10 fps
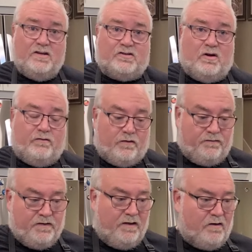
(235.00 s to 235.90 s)
intro, for
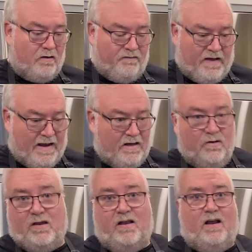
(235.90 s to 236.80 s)
filling on a fatty,
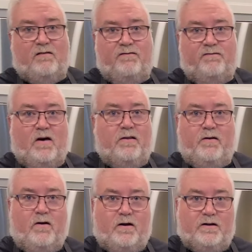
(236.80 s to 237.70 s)
you can kind of follow
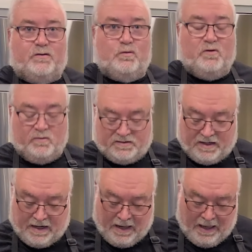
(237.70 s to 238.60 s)
your heart, as Rumi would
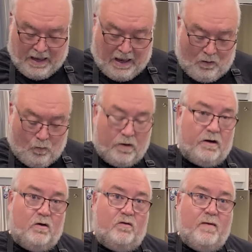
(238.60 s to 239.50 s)
say. We're
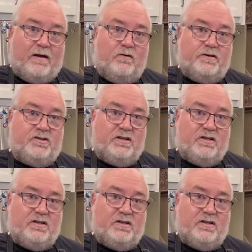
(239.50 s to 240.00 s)
going to go with macaroni and